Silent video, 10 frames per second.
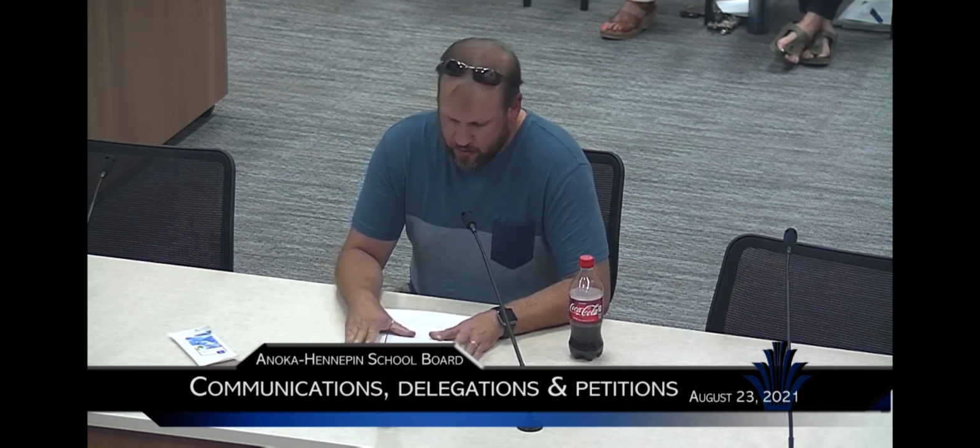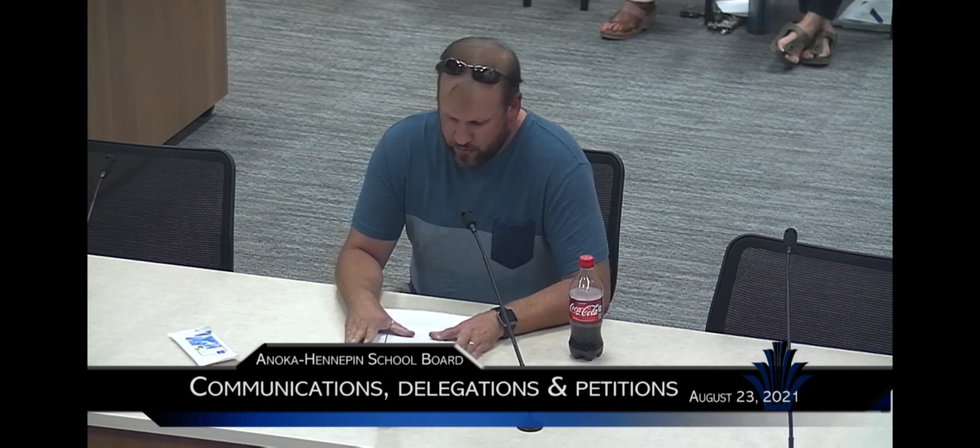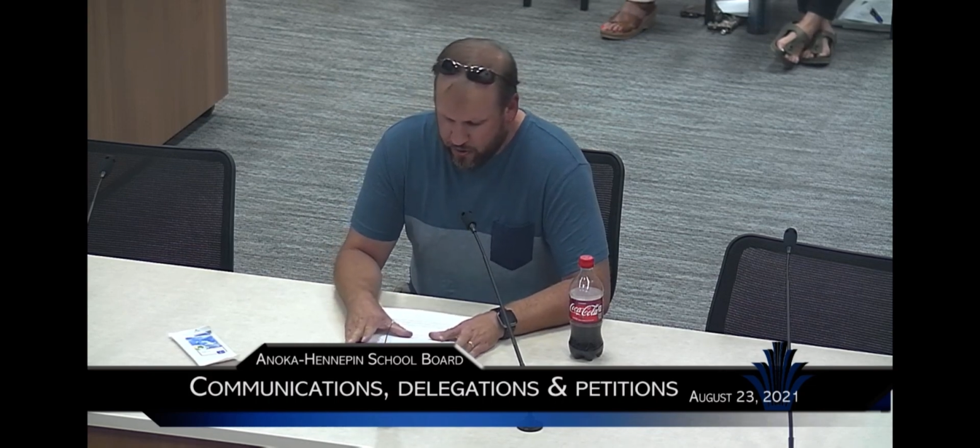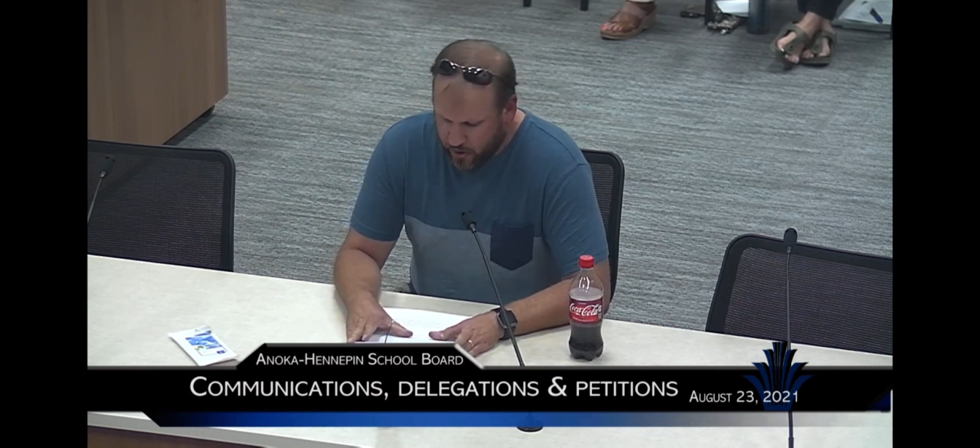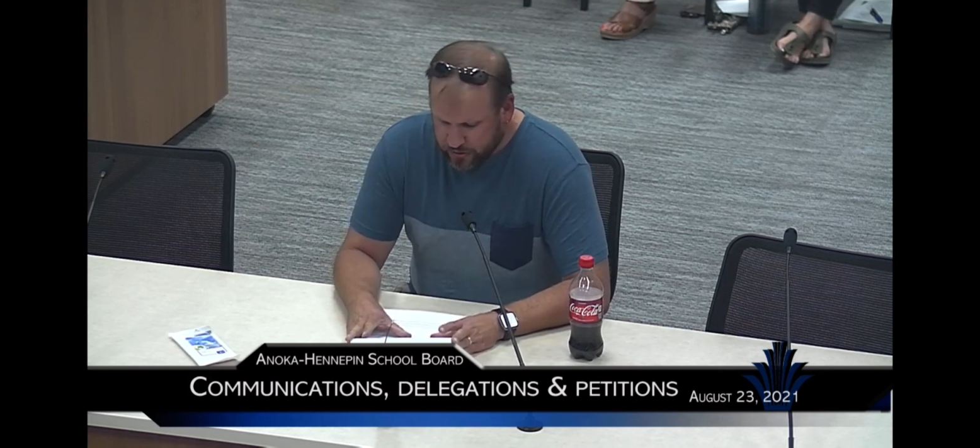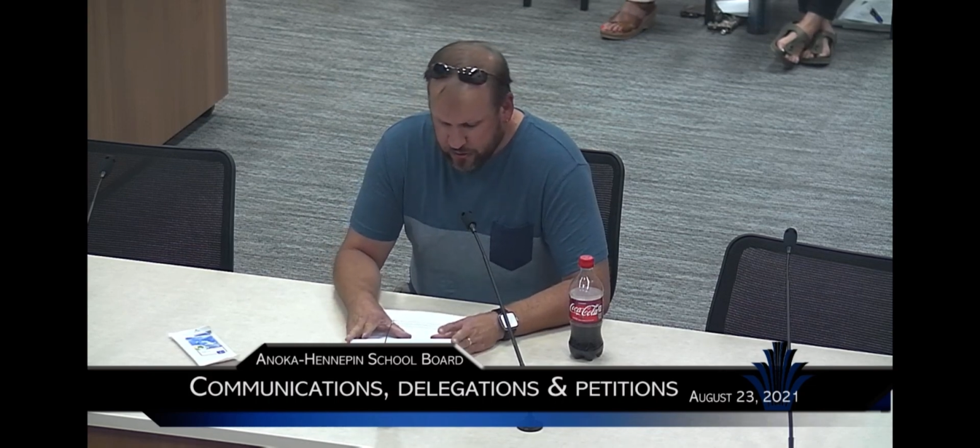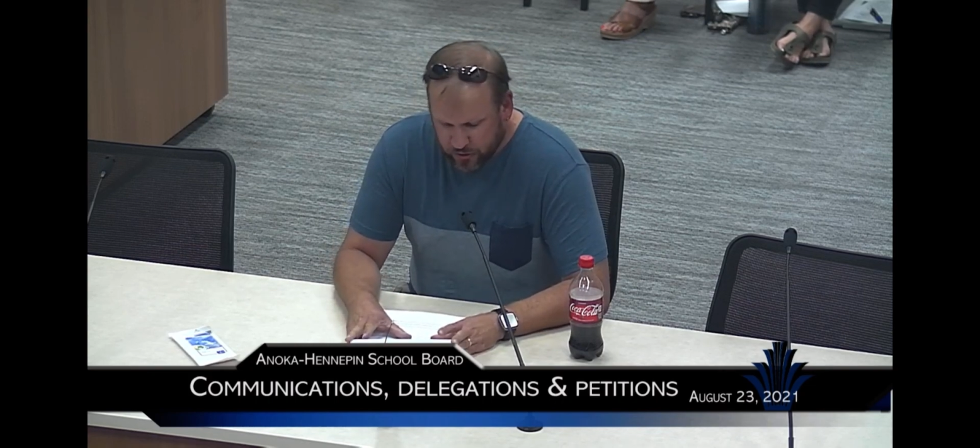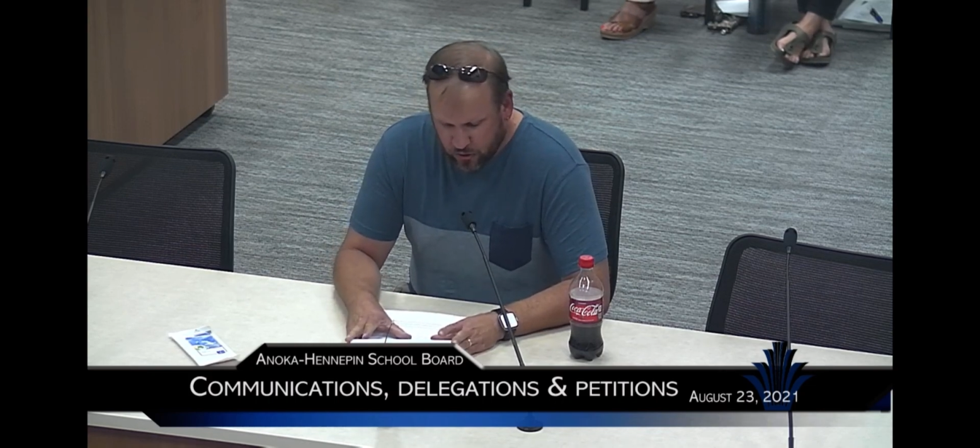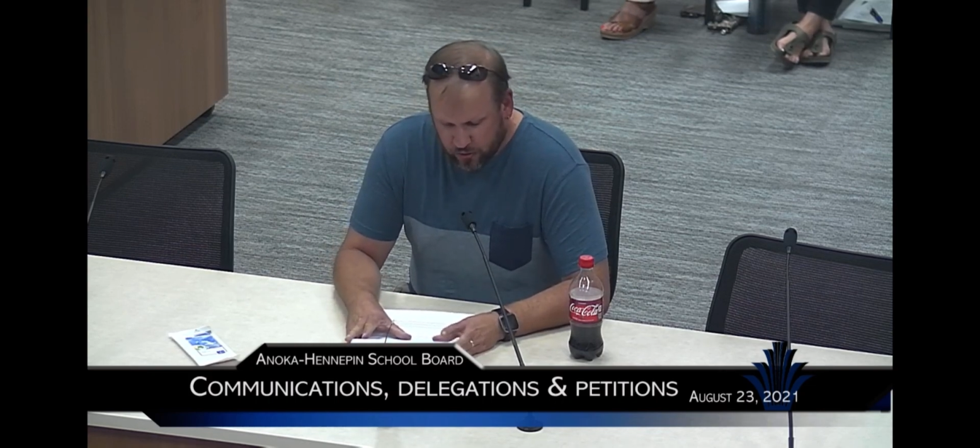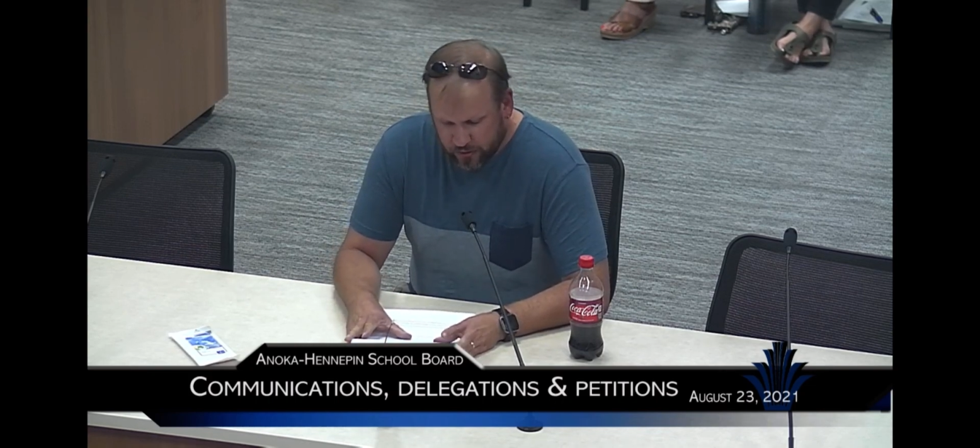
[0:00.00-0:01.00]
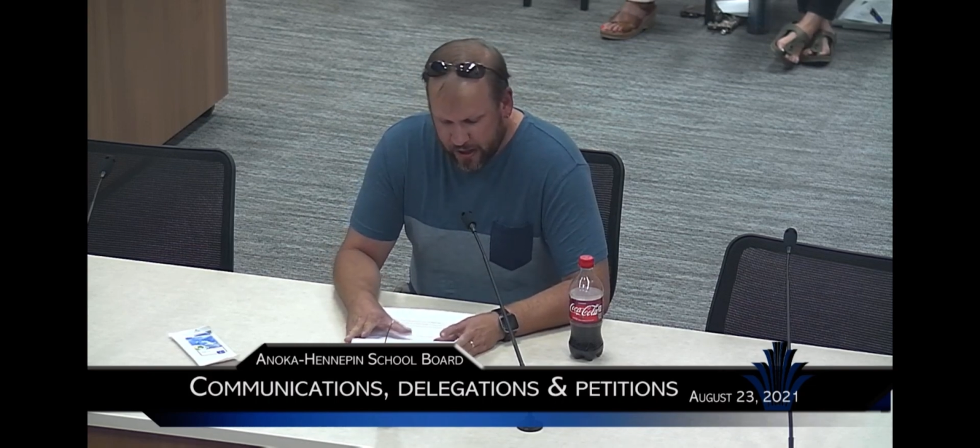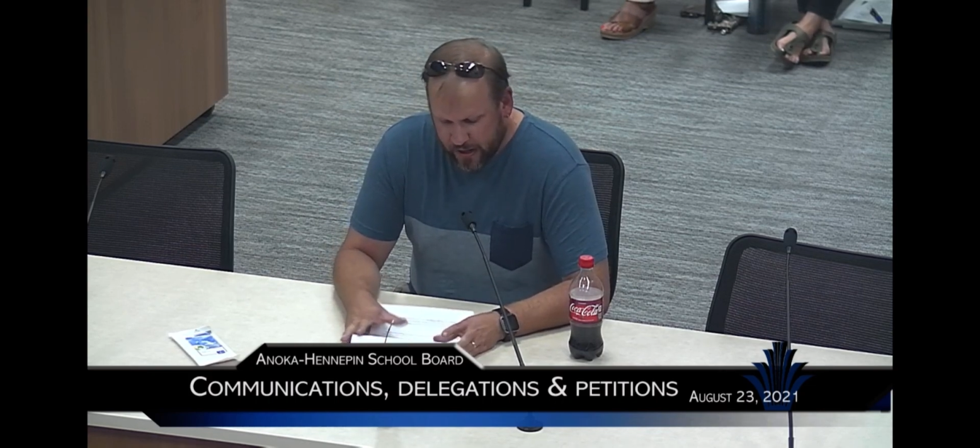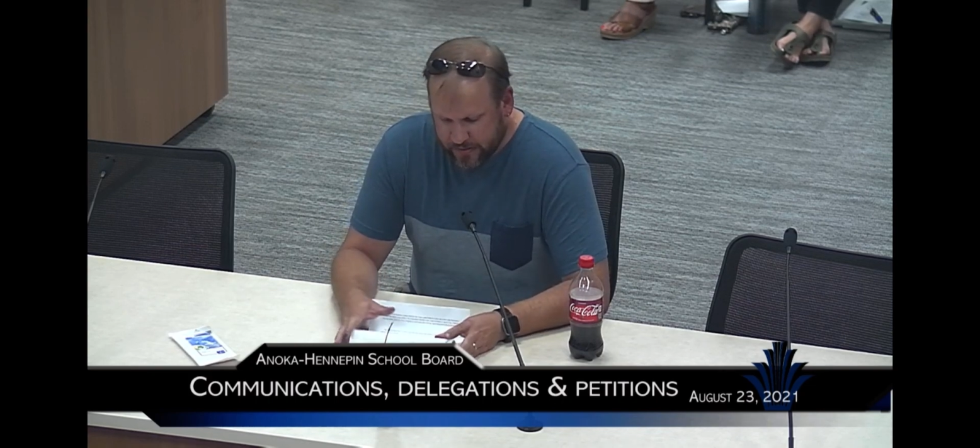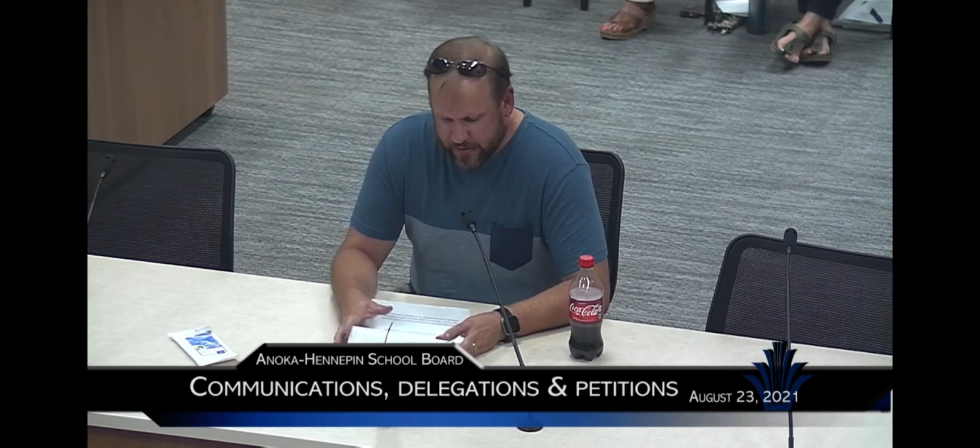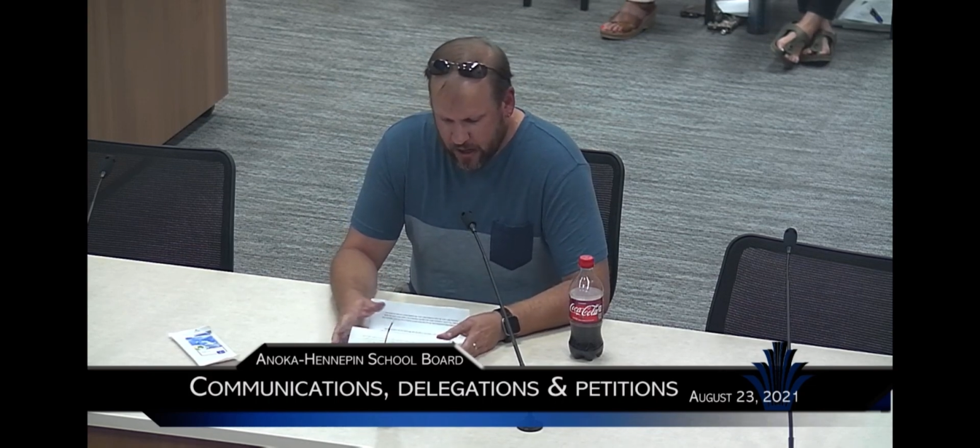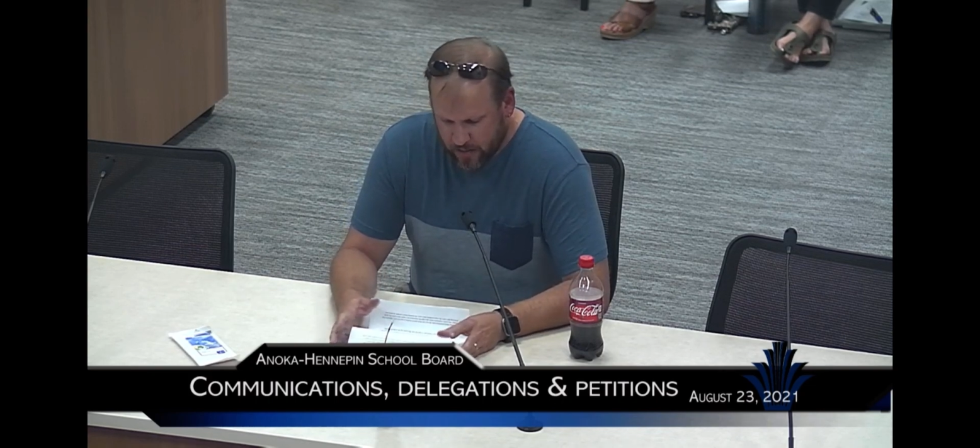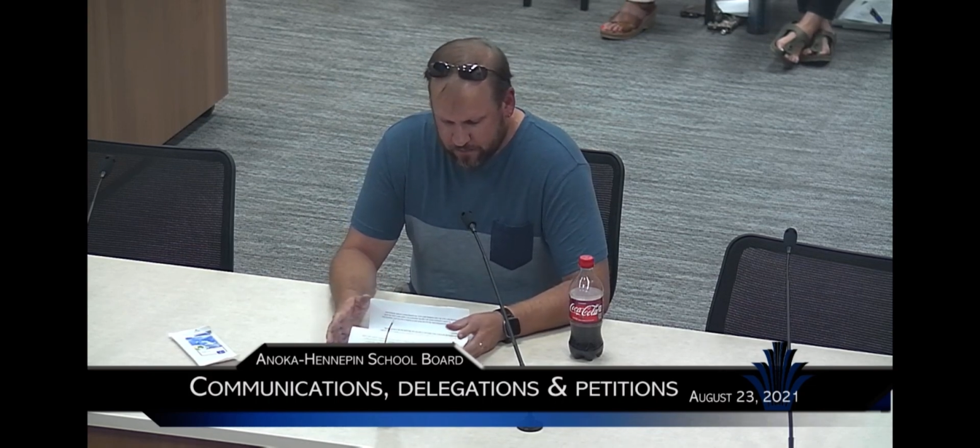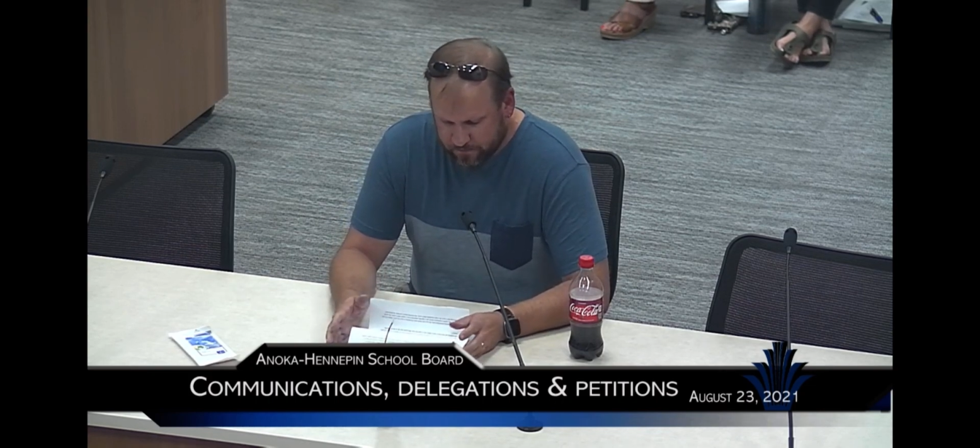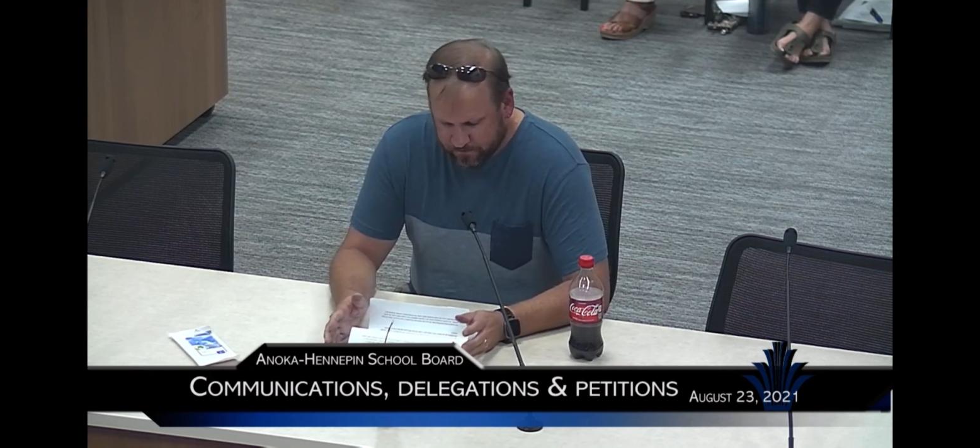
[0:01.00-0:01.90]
We were also told that um,